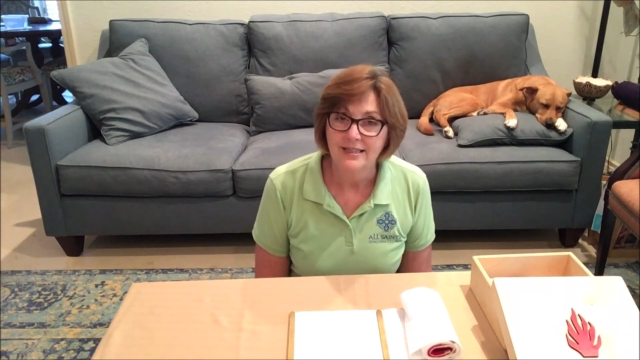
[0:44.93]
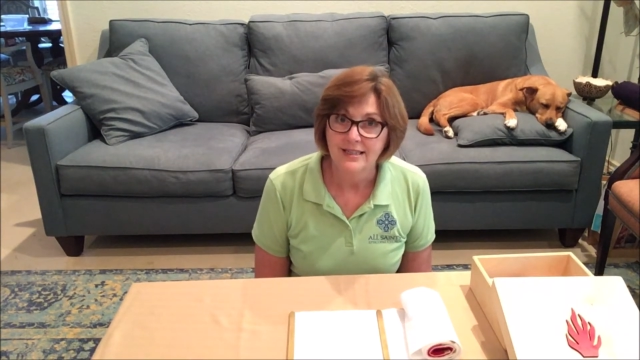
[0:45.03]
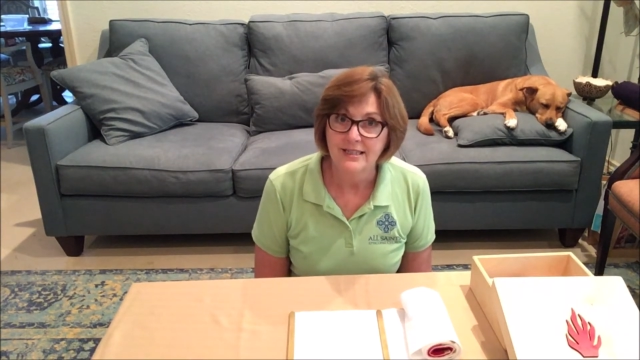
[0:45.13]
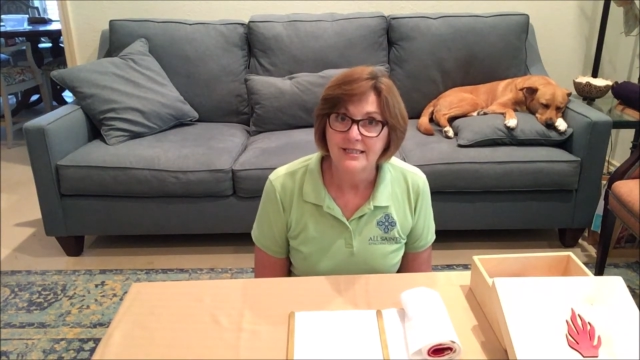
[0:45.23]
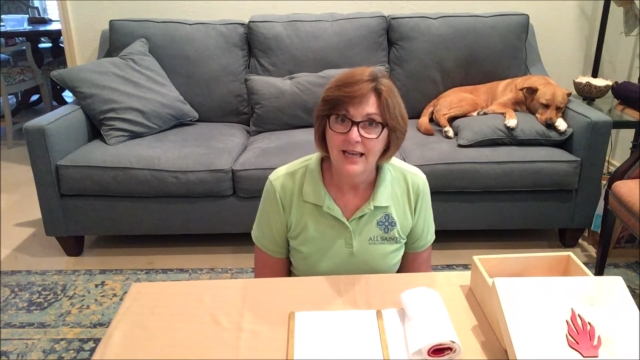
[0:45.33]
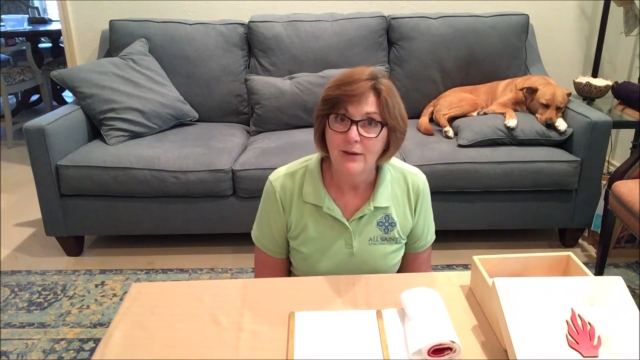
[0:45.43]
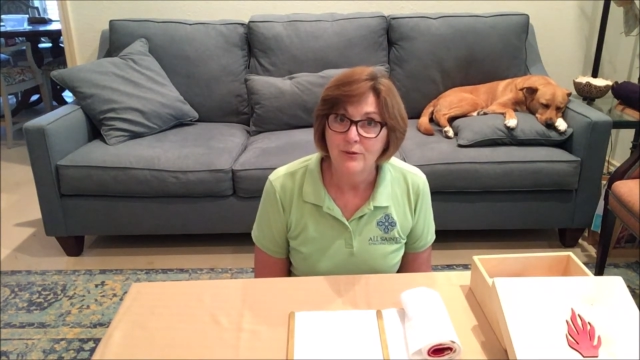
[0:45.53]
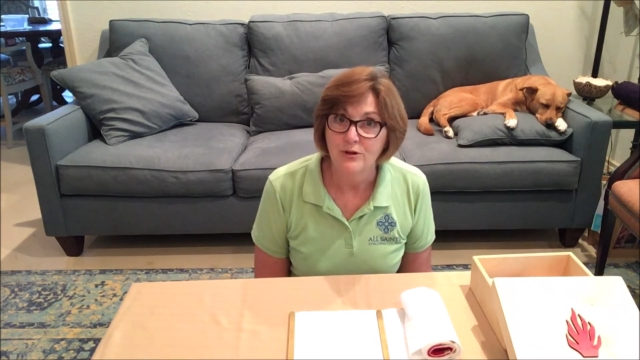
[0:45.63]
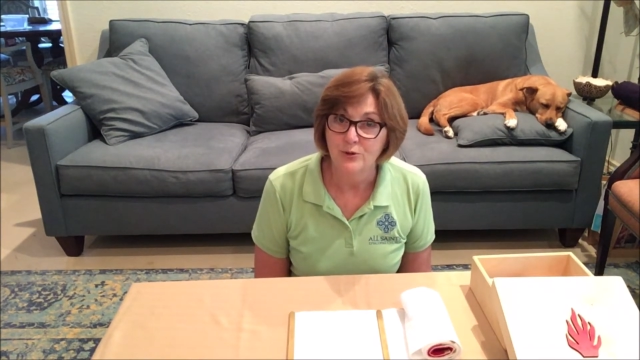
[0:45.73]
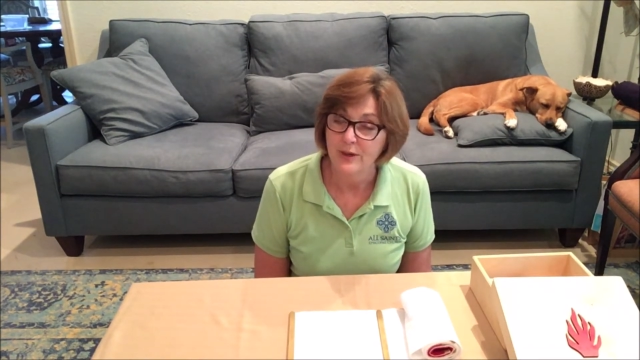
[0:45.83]
that the
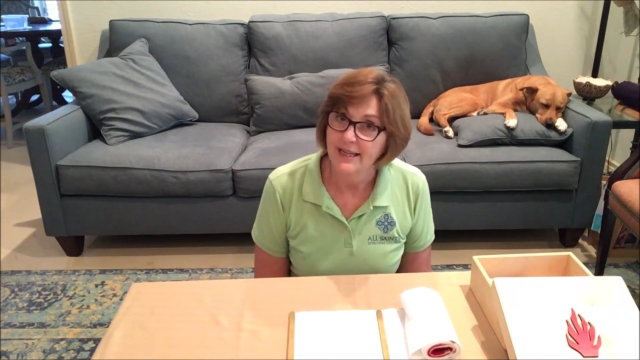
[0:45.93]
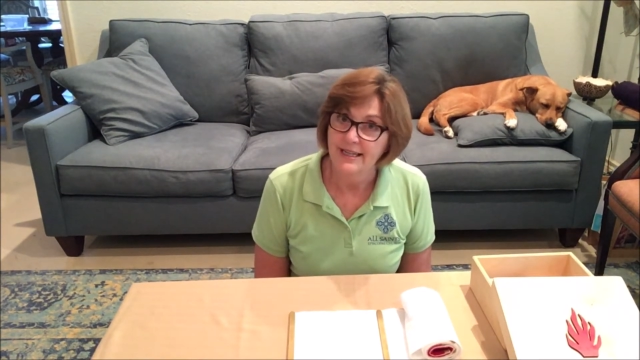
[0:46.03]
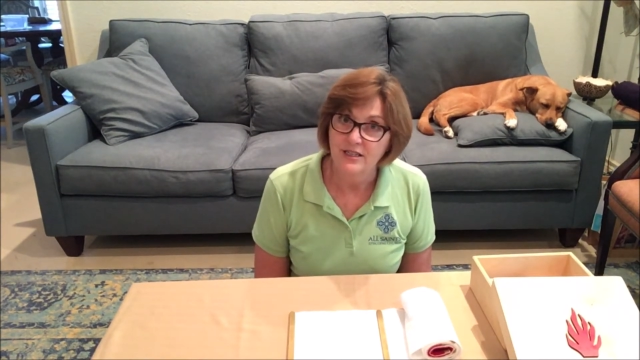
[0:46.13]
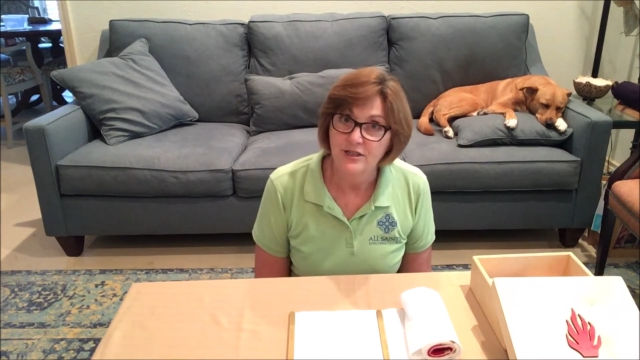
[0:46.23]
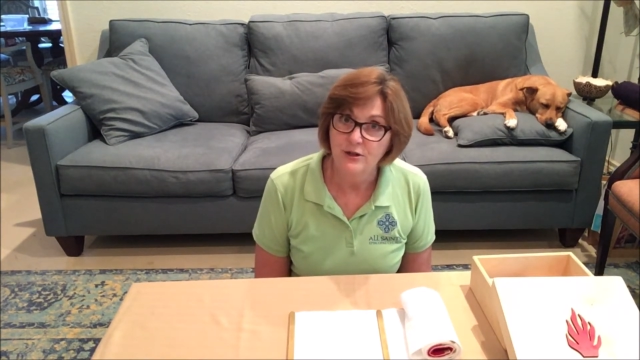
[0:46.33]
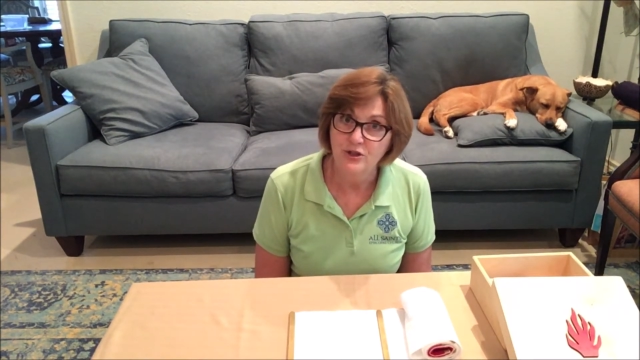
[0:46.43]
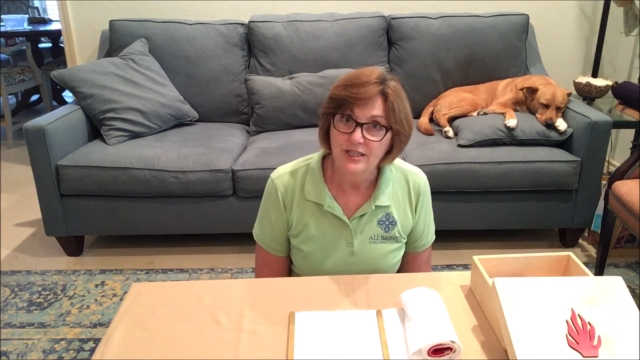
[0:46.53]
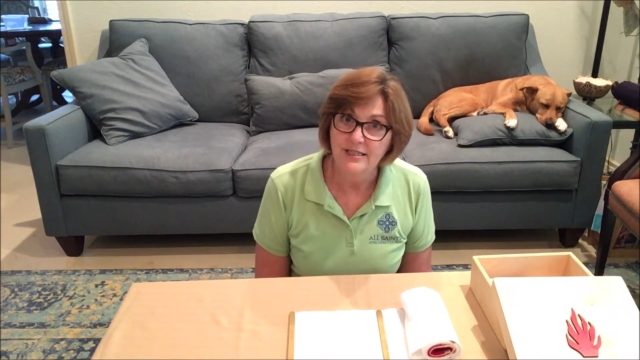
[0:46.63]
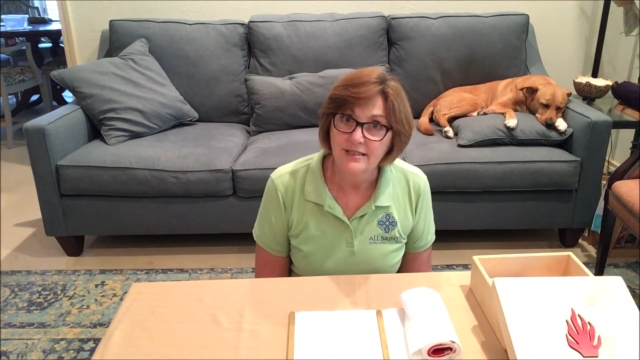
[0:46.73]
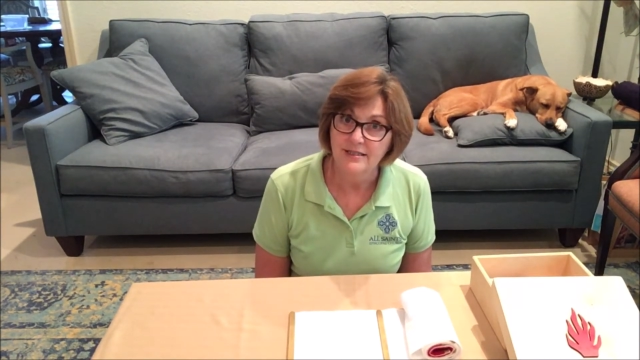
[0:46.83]
disciples were getting to know
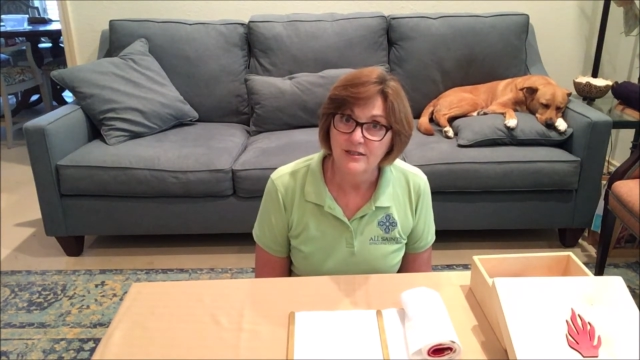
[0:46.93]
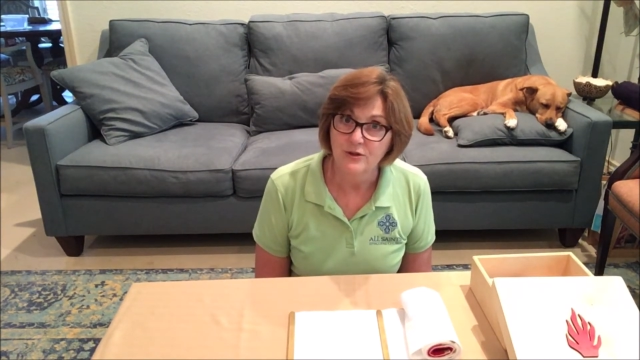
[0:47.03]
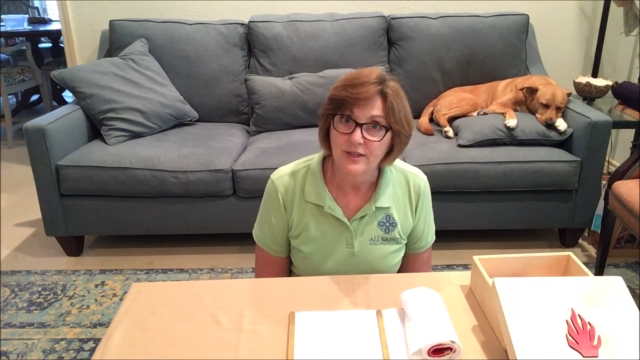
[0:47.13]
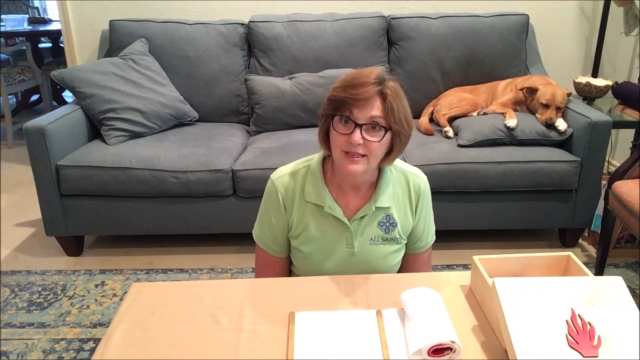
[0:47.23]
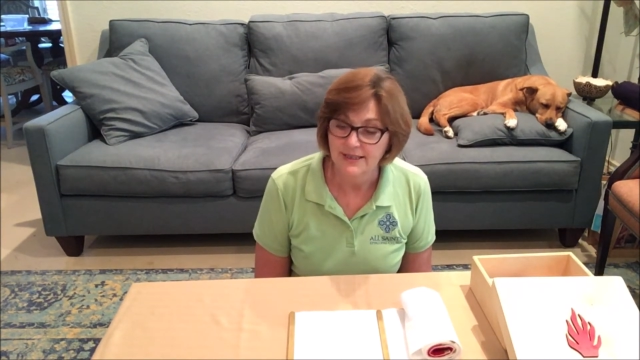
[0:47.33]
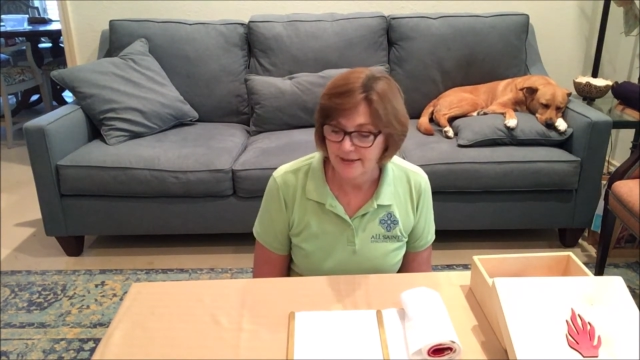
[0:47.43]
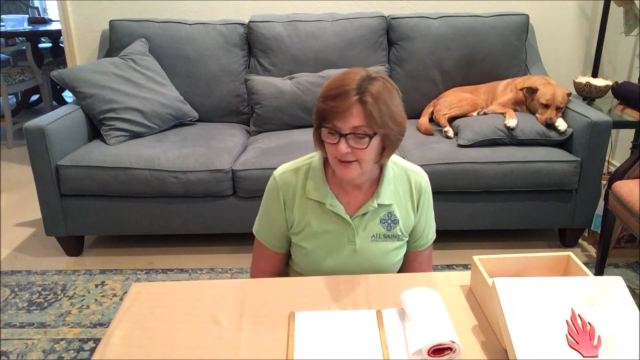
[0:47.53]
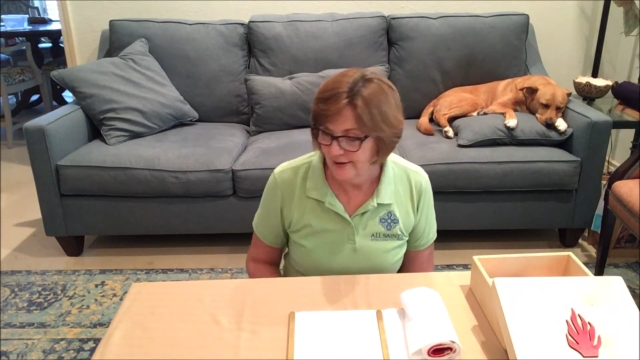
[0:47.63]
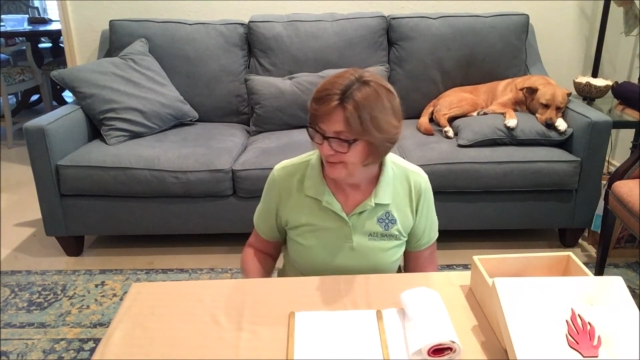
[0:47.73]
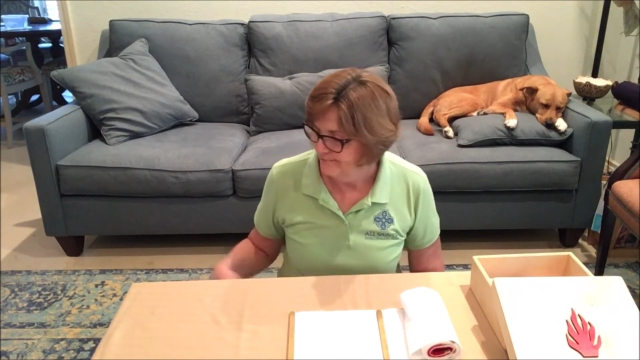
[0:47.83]
Jesus during this
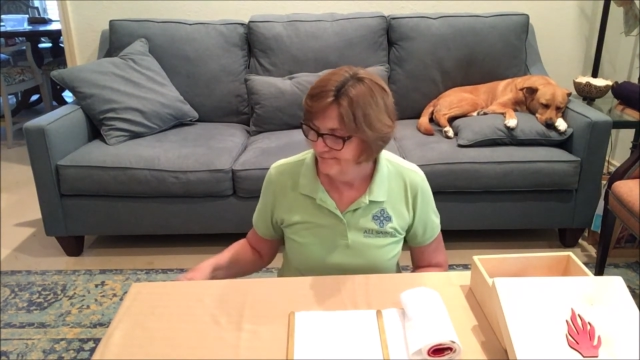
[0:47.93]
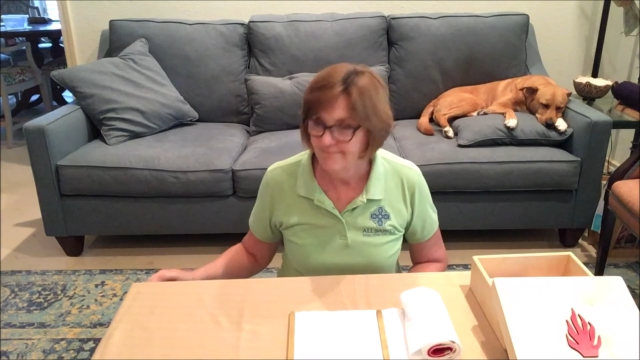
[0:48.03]
time.